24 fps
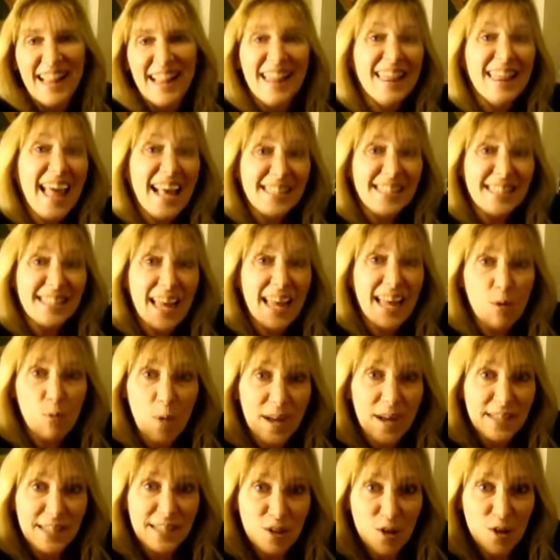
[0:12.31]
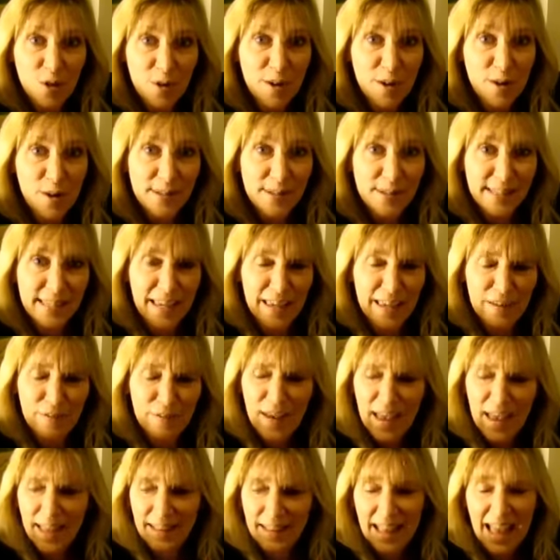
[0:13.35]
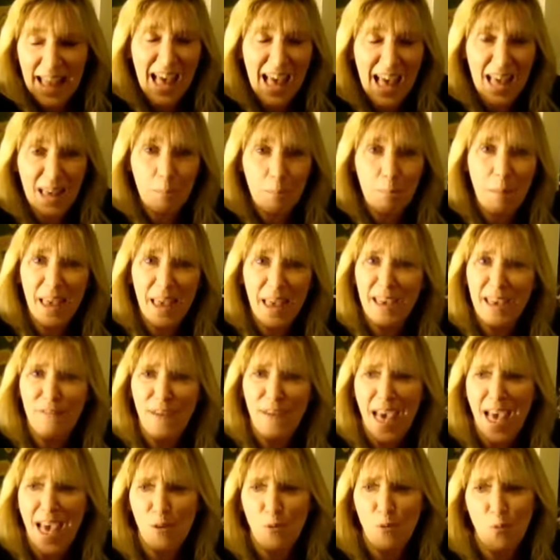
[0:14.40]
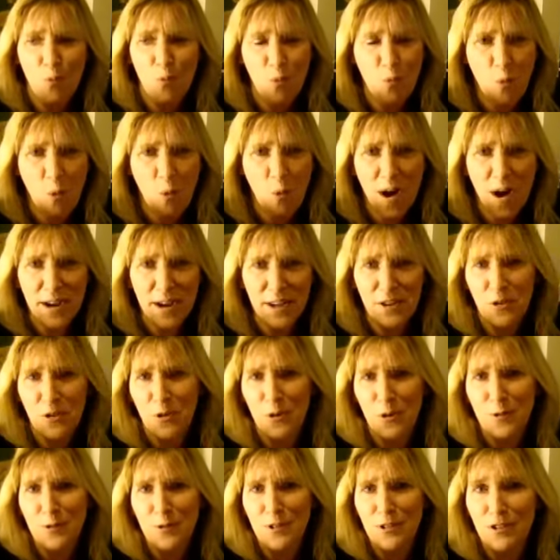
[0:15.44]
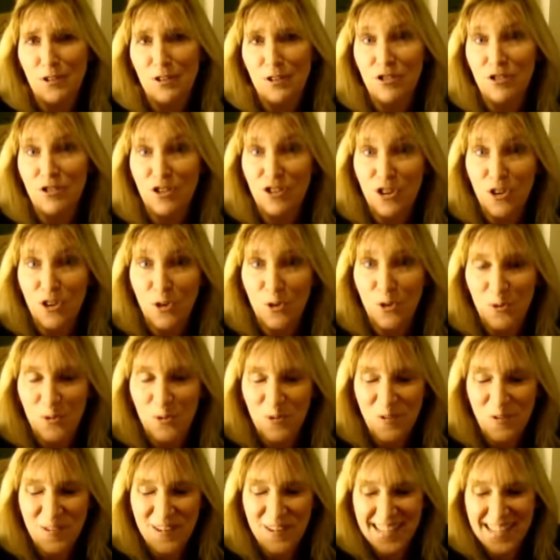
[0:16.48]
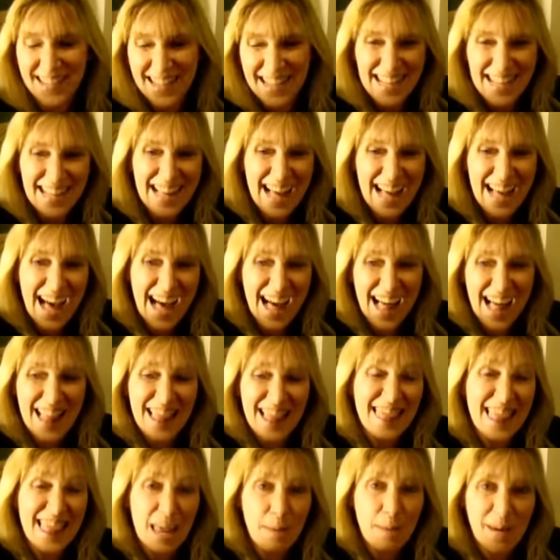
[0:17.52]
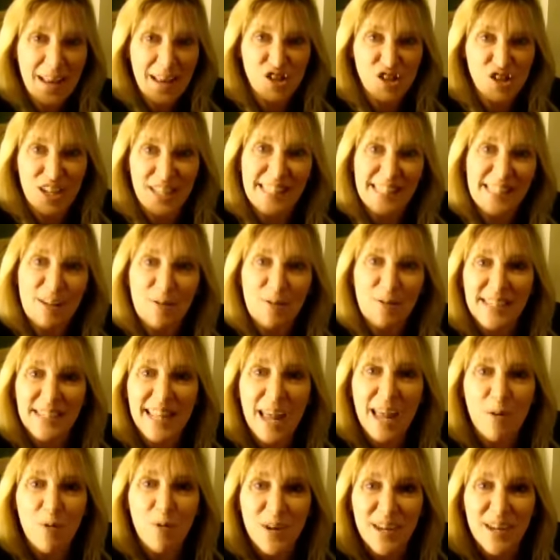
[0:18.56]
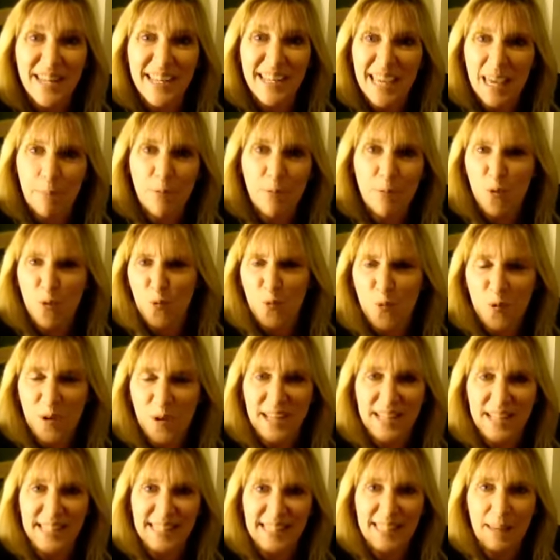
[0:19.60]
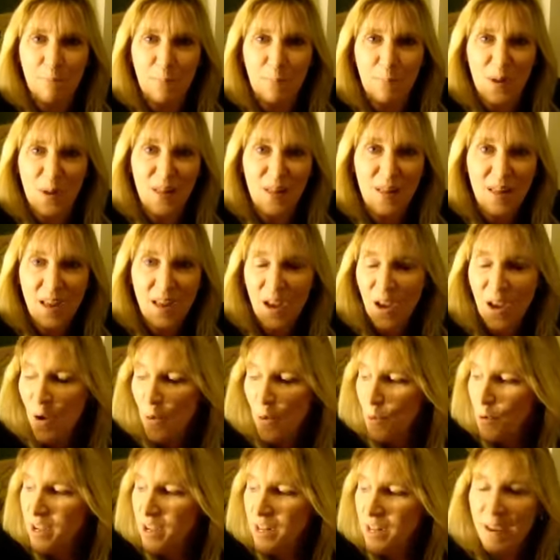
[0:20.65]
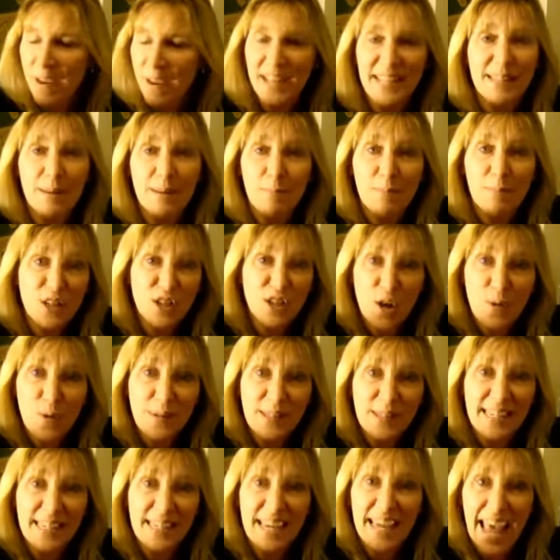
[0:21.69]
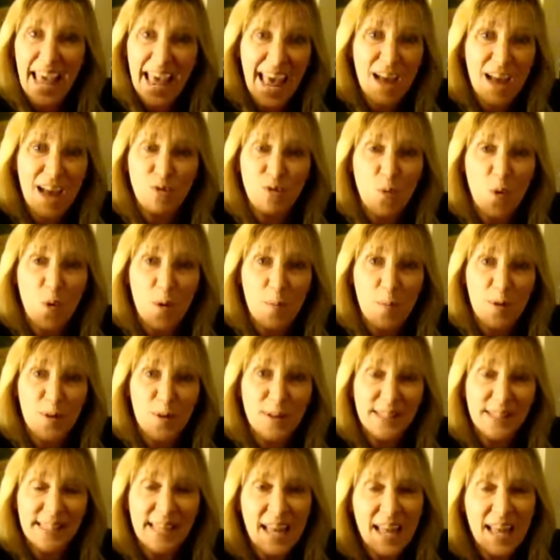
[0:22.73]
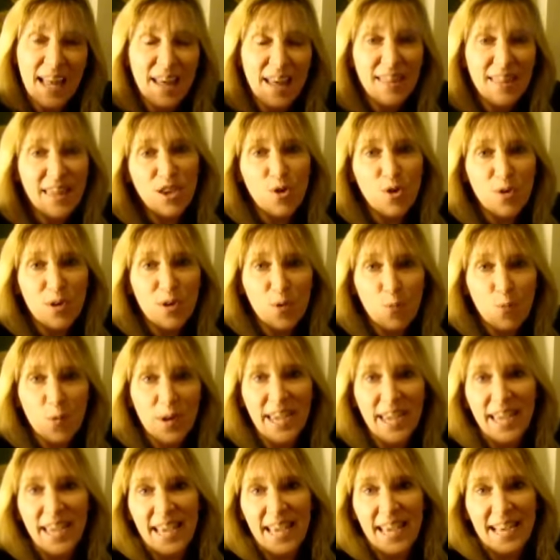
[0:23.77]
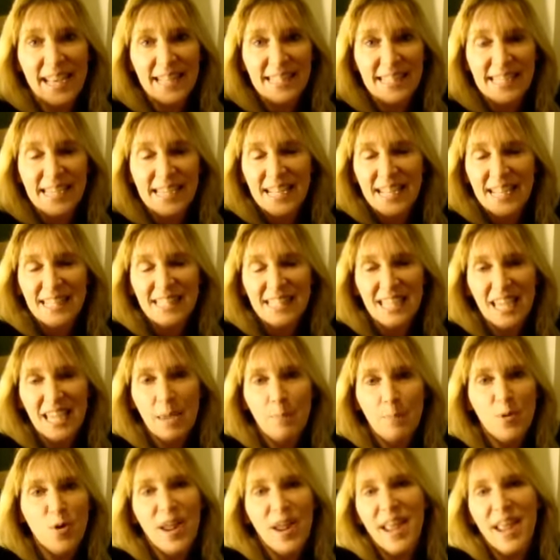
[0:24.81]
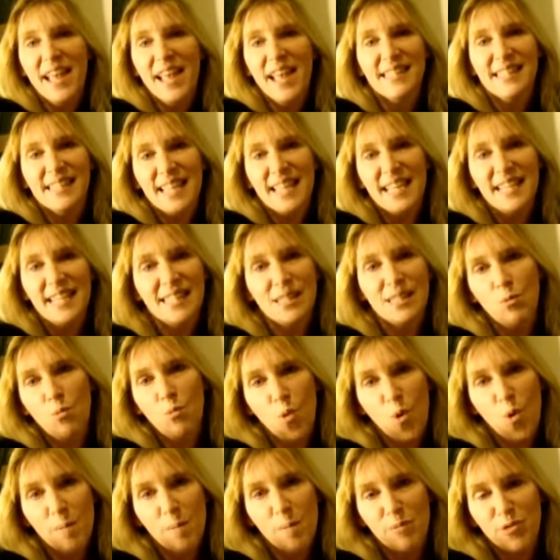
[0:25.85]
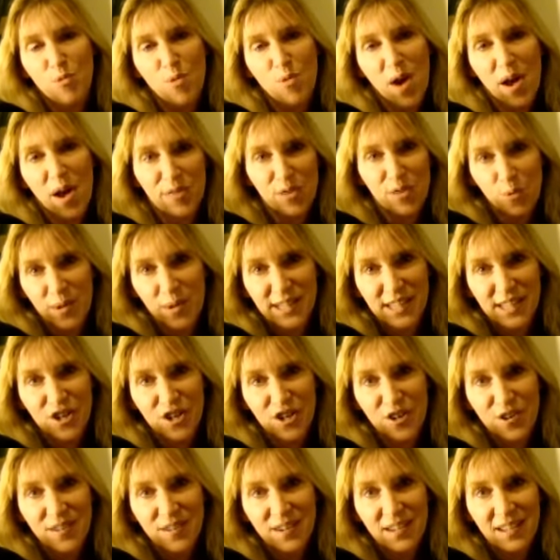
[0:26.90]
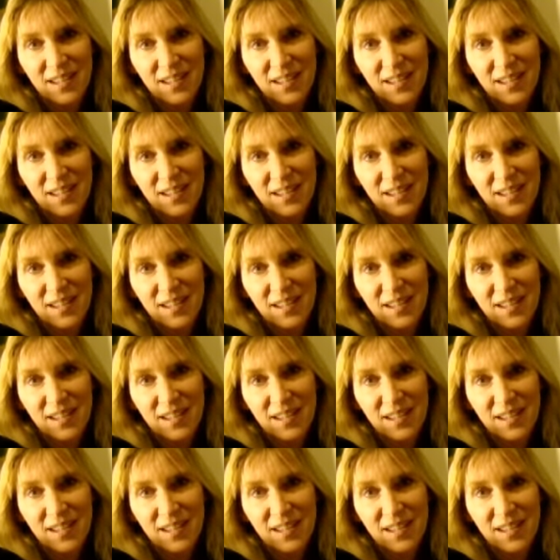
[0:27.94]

Last night was New Year's Eve, and I may have had one or two libations. So today we're going to keep it real simple. We're going to make some toasty hand warmers that you can reheat to keep your hands nice and warm throughout the winter.